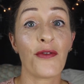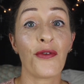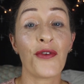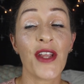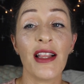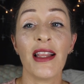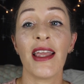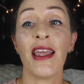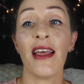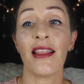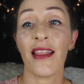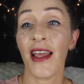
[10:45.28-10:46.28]

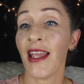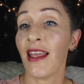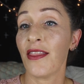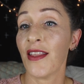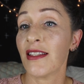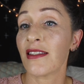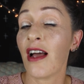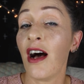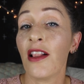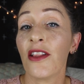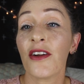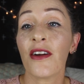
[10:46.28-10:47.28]
really like this
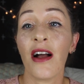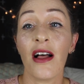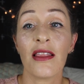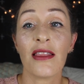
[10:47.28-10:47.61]
color a